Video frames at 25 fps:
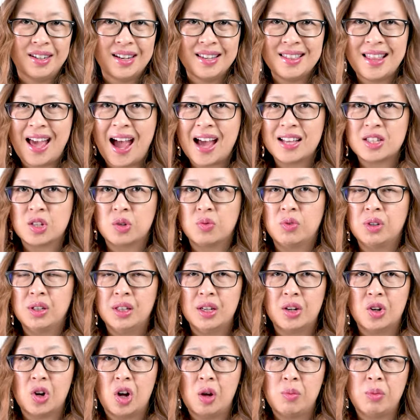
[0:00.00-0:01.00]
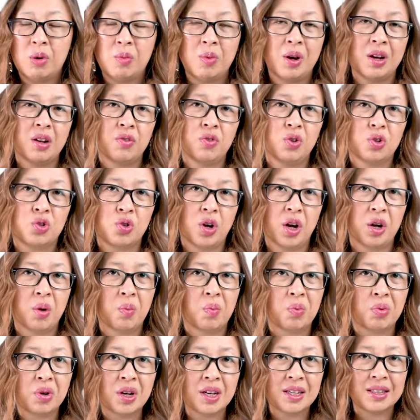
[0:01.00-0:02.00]
And that's a really common one if you're trying to
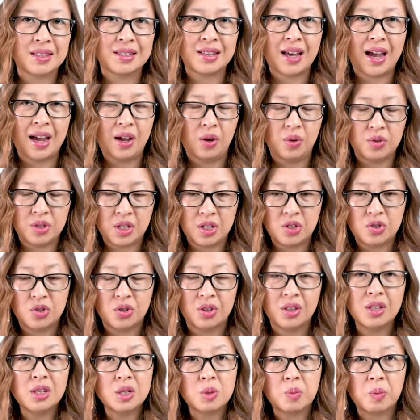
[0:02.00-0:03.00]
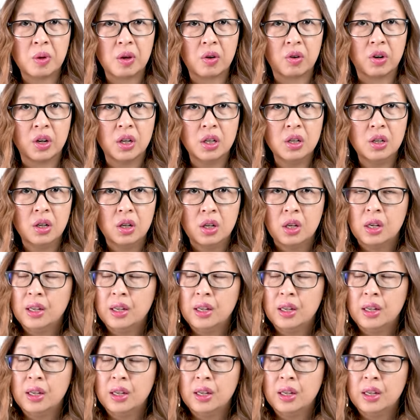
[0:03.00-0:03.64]
bring sales into this period.